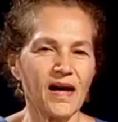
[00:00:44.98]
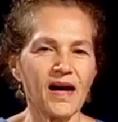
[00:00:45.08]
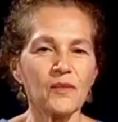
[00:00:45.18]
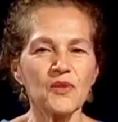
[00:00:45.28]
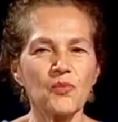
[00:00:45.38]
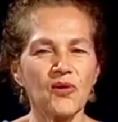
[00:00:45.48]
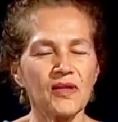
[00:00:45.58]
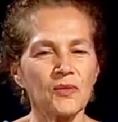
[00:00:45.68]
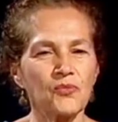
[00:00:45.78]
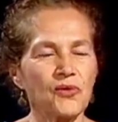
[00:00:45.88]
I was born
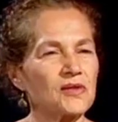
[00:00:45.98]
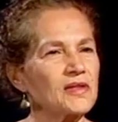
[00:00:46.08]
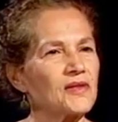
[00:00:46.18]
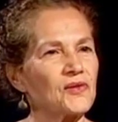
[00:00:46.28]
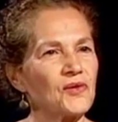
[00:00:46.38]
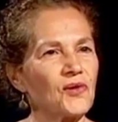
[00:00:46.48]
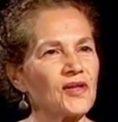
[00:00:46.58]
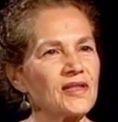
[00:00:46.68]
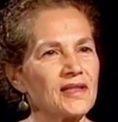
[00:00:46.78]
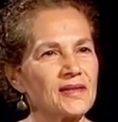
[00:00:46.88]
in Brooklyn, New
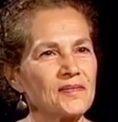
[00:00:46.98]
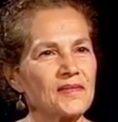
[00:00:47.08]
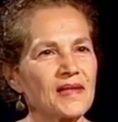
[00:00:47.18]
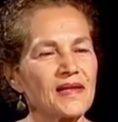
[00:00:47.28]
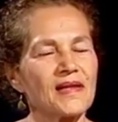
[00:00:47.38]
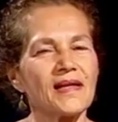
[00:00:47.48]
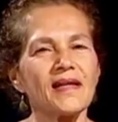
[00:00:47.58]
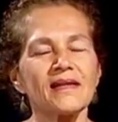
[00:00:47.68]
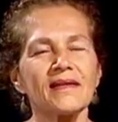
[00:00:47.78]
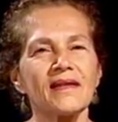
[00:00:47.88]
York,
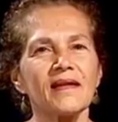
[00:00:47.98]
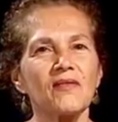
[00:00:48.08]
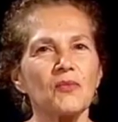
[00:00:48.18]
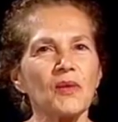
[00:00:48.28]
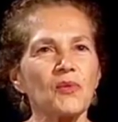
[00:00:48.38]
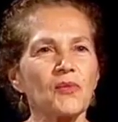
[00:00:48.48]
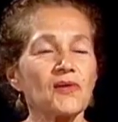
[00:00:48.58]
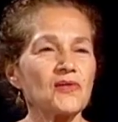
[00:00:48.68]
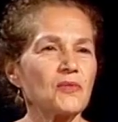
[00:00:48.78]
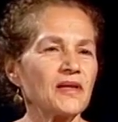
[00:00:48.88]
and the thing I remember
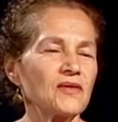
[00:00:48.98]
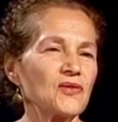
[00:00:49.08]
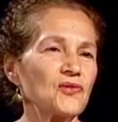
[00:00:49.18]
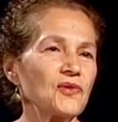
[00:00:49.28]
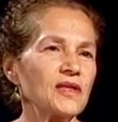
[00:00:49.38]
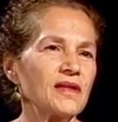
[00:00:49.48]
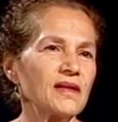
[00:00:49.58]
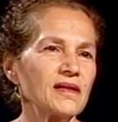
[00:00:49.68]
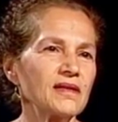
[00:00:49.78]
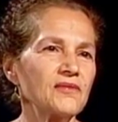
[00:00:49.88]
most about the street that
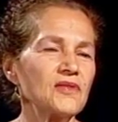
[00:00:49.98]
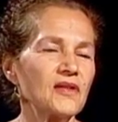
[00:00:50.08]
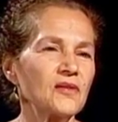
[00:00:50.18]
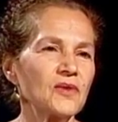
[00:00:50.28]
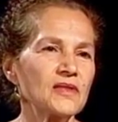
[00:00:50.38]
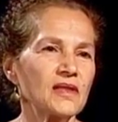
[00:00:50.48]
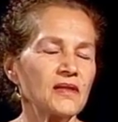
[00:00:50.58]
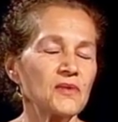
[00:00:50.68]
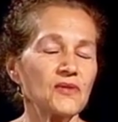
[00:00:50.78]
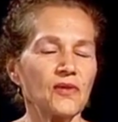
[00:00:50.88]
I lived on was that
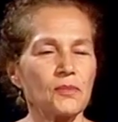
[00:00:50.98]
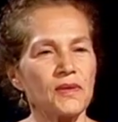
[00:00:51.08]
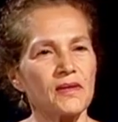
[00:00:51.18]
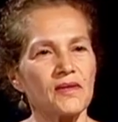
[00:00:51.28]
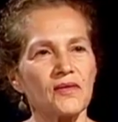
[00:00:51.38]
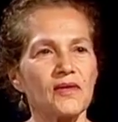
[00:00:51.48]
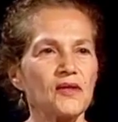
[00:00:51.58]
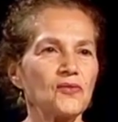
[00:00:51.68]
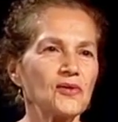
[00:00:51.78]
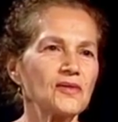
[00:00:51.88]
there was a great big
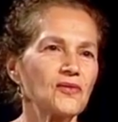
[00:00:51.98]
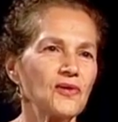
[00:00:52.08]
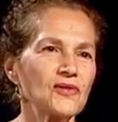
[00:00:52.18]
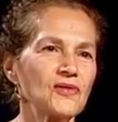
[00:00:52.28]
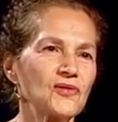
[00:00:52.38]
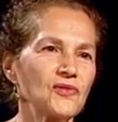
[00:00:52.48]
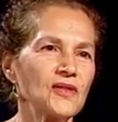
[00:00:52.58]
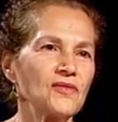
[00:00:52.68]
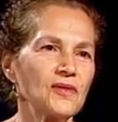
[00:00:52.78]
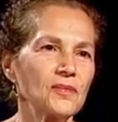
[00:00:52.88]
cathedral across the
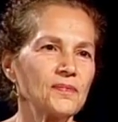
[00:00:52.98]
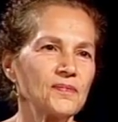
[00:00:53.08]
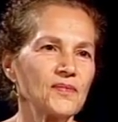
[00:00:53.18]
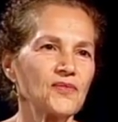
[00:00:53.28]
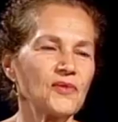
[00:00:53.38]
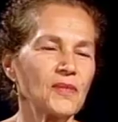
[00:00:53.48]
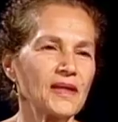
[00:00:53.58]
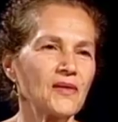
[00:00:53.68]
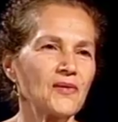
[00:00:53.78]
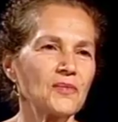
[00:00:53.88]
street from my
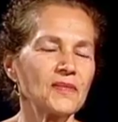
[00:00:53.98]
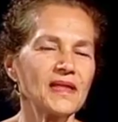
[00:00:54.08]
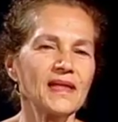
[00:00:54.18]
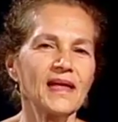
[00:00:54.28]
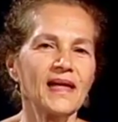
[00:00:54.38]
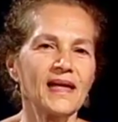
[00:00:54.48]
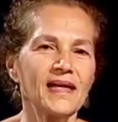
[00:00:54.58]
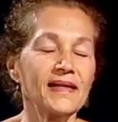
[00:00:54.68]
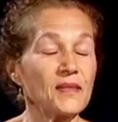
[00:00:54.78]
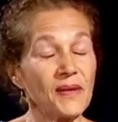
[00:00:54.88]
home.
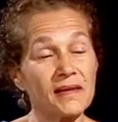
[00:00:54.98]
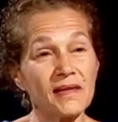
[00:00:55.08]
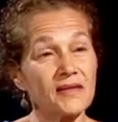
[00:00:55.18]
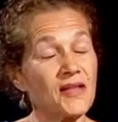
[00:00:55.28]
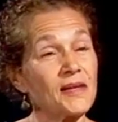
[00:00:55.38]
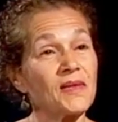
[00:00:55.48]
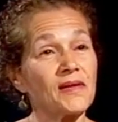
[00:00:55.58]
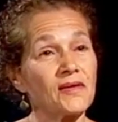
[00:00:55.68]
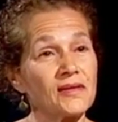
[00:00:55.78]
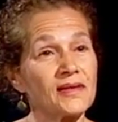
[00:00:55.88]
And I spent a lot of time there.